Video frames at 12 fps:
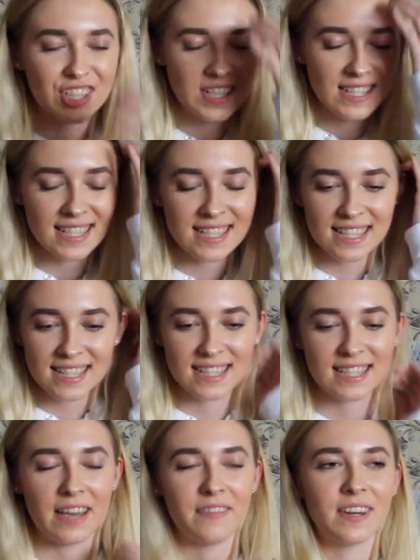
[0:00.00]
Jesus has
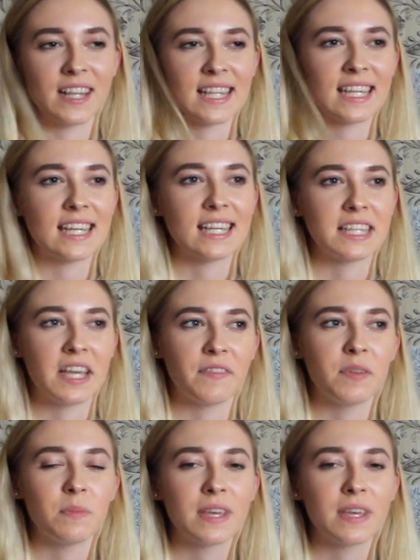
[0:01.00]
definitely given